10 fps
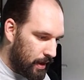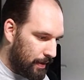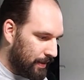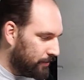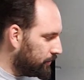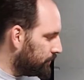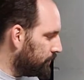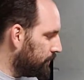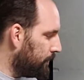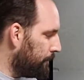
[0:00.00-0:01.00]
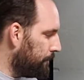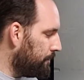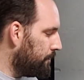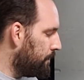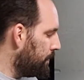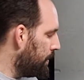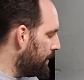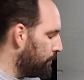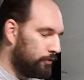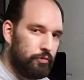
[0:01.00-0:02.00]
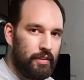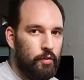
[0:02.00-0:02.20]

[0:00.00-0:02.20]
And it's just, what's really